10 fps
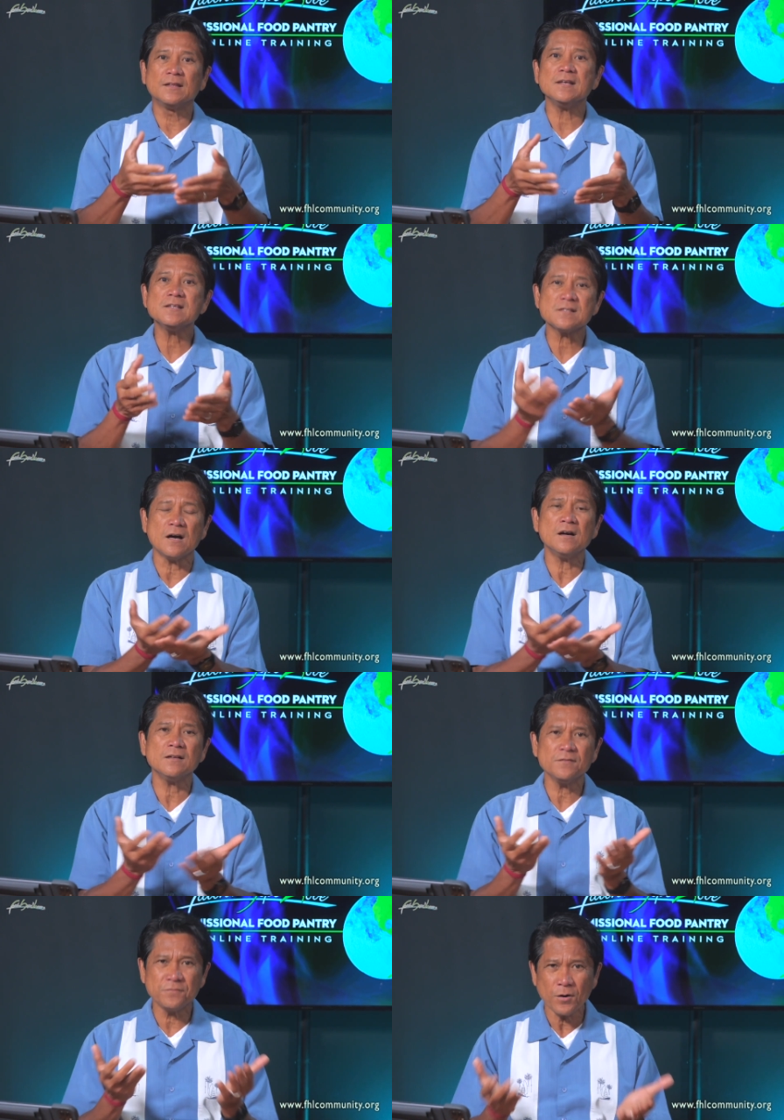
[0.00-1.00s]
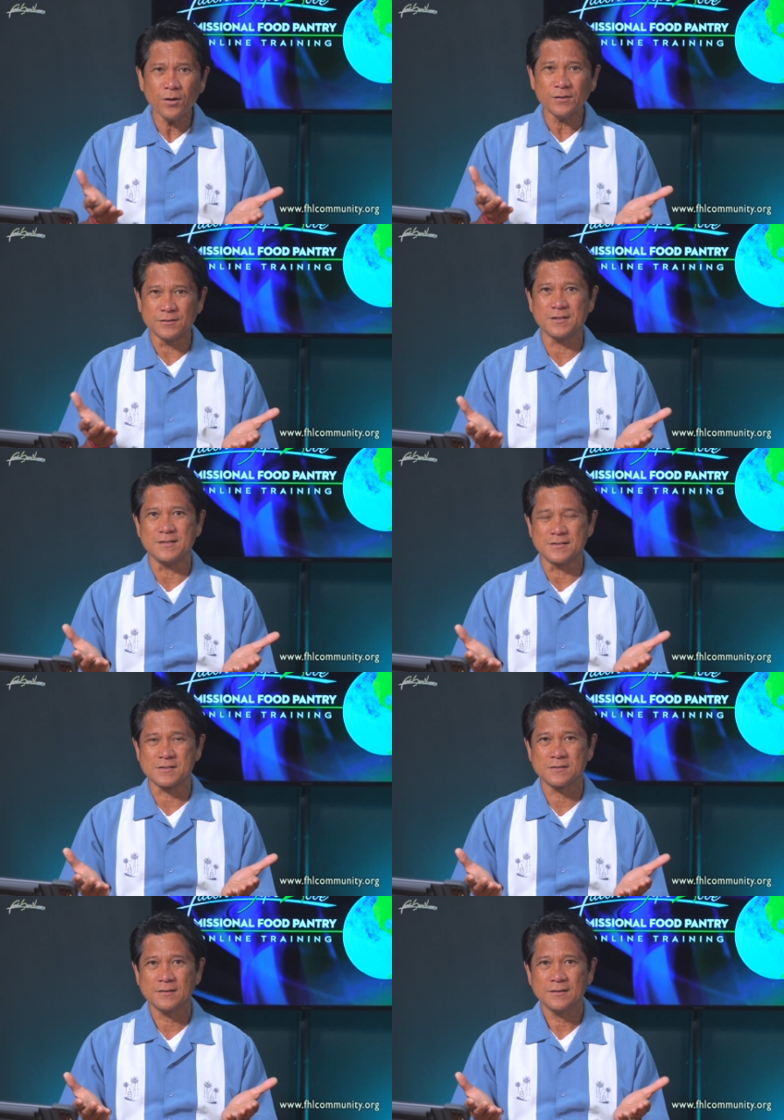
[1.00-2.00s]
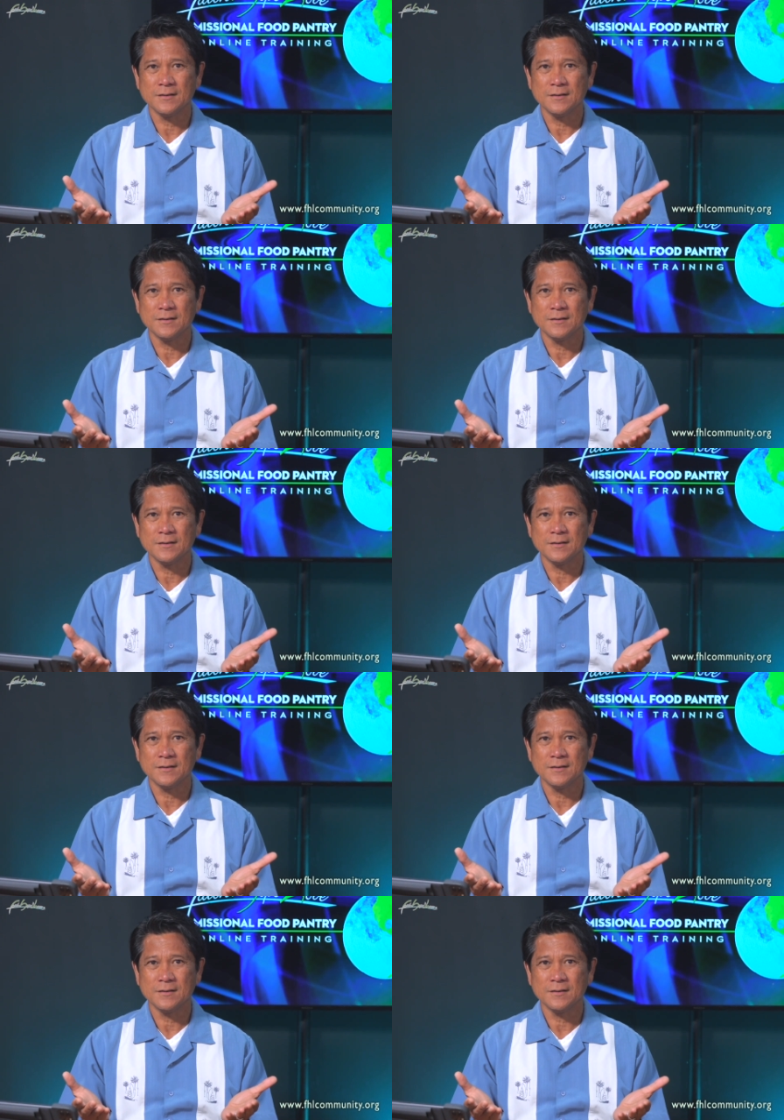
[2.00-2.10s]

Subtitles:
These are the volunteers.